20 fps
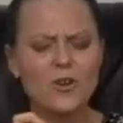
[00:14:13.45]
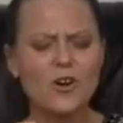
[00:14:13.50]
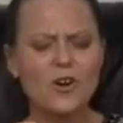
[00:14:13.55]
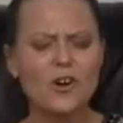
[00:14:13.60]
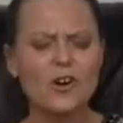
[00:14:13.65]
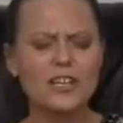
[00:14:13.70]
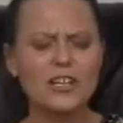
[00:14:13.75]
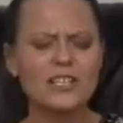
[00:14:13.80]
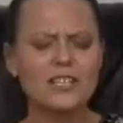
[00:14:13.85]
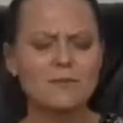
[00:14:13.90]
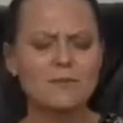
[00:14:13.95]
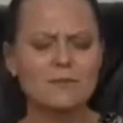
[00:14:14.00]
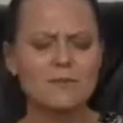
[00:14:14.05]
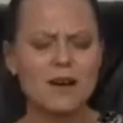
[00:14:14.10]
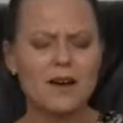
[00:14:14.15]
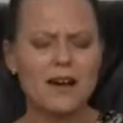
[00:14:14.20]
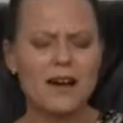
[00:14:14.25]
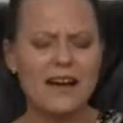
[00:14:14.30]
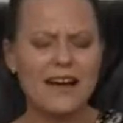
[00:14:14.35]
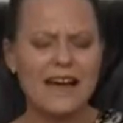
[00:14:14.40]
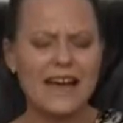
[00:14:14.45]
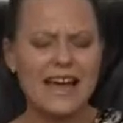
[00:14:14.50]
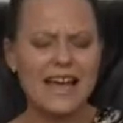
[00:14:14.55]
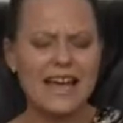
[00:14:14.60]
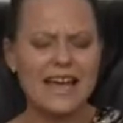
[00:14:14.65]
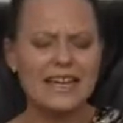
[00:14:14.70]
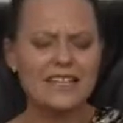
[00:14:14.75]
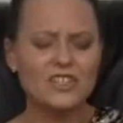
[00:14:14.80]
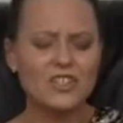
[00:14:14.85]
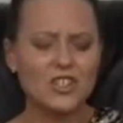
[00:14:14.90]
brought
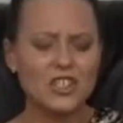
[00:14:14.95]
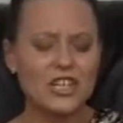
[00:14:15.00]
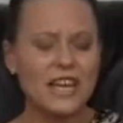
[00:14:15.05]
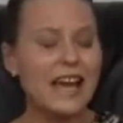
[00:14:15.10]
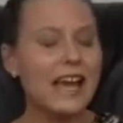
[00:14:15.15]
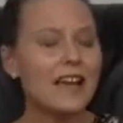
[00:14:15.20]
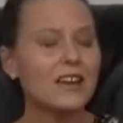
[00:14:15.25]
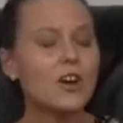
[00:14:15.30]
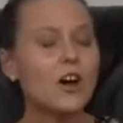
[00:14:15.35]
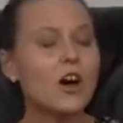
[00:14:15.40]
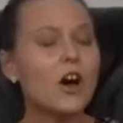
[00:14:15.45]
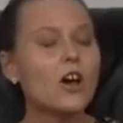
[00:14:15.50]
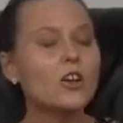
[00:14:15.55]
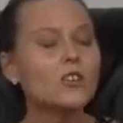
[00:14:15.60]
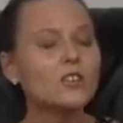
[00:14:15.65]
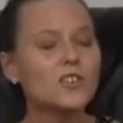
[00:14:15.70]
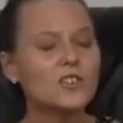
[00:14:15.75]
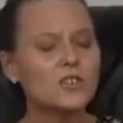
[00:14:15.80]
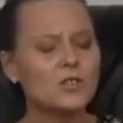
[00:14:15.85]
my channel,